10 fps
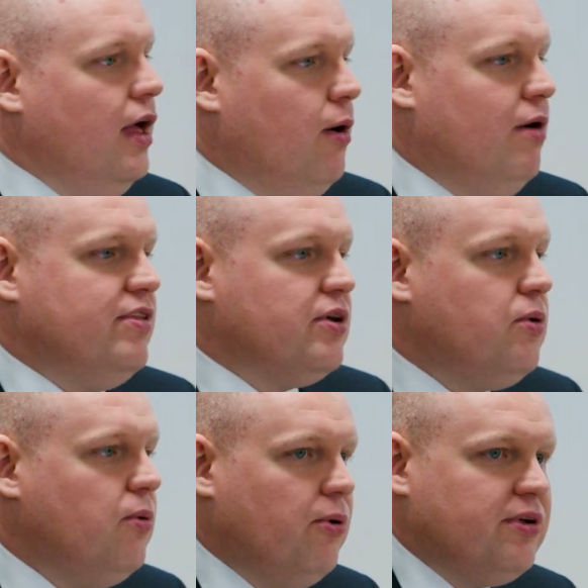However, the
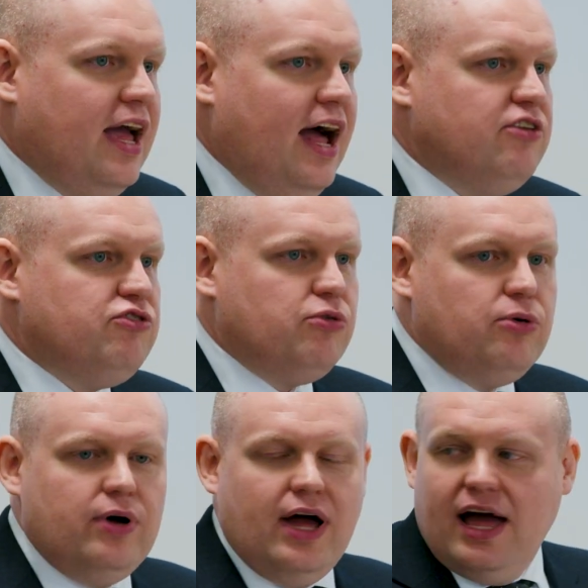court can
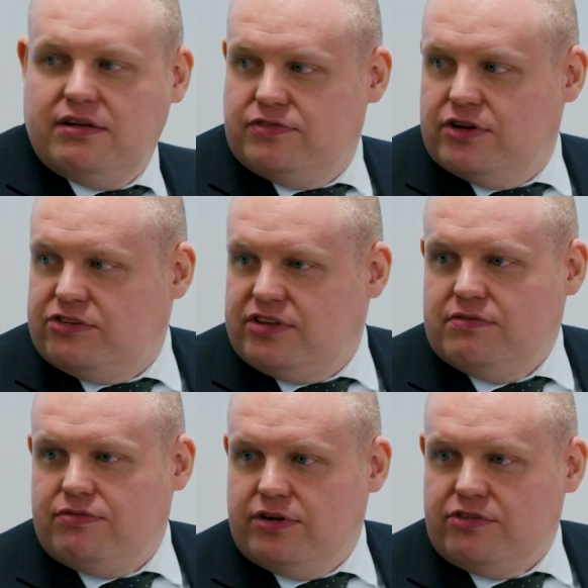draw adverse
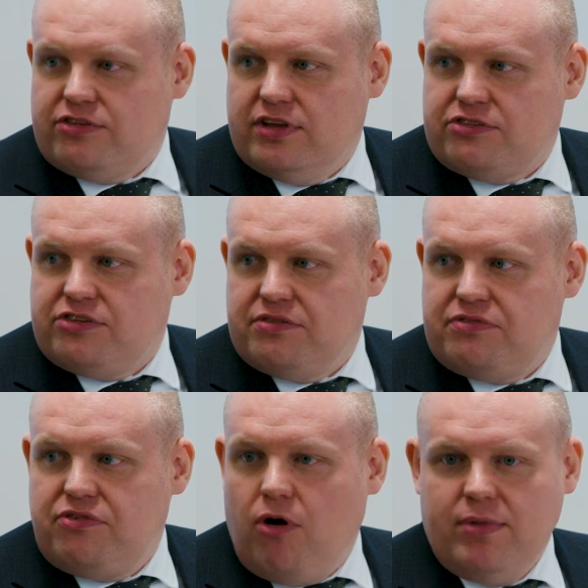inferences
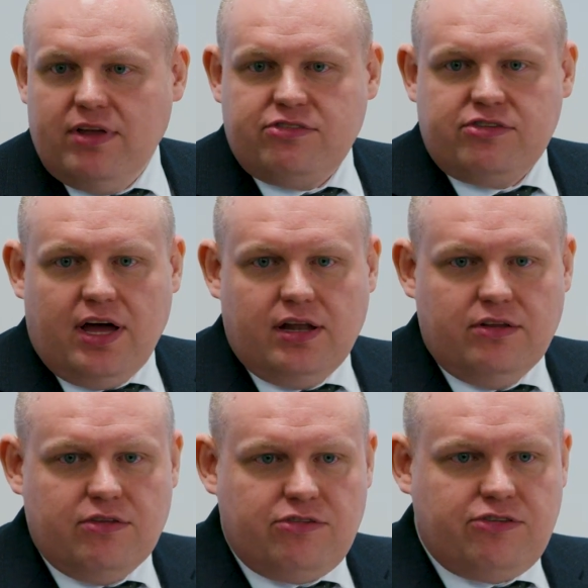from his
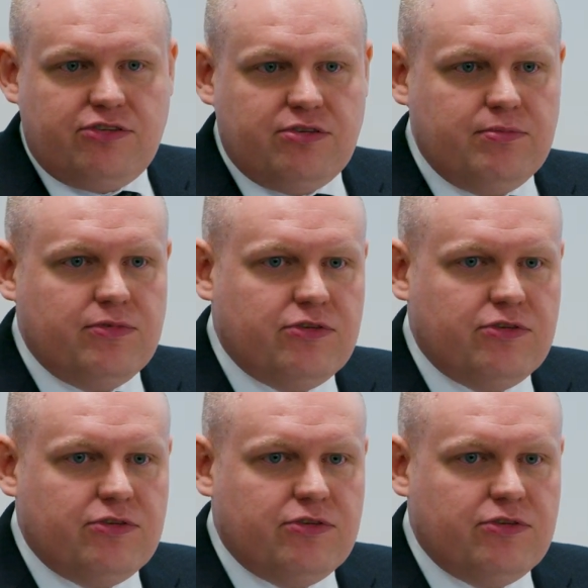silence.